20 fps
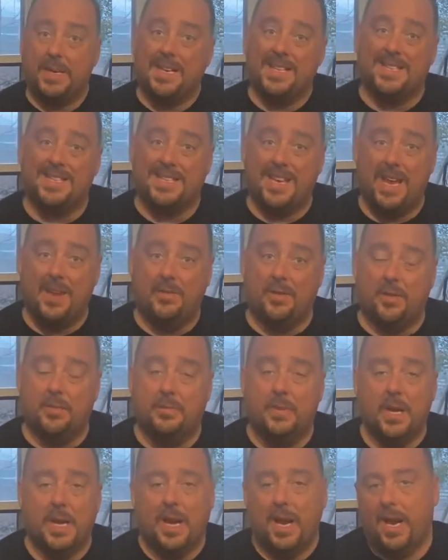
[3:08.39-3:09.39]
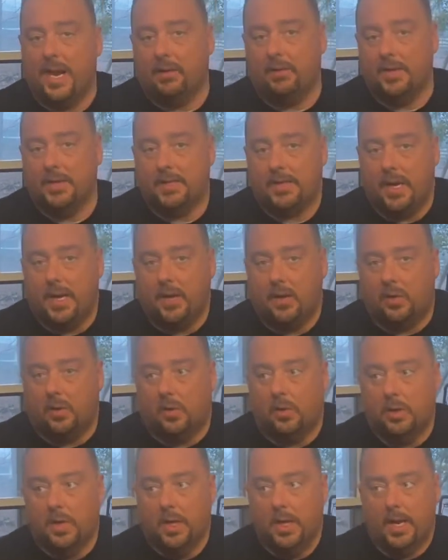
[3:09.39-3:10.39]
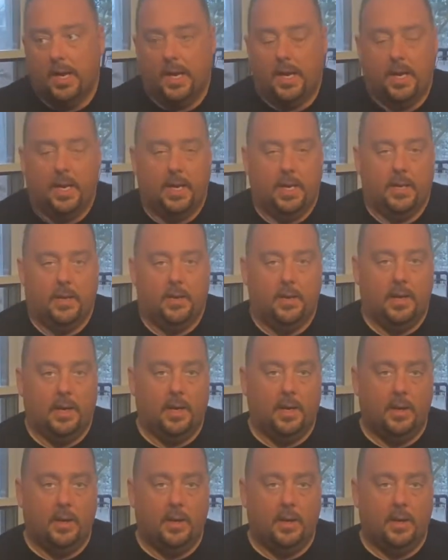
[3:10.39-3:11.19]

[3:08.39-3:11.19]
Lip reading: and save them and recycle and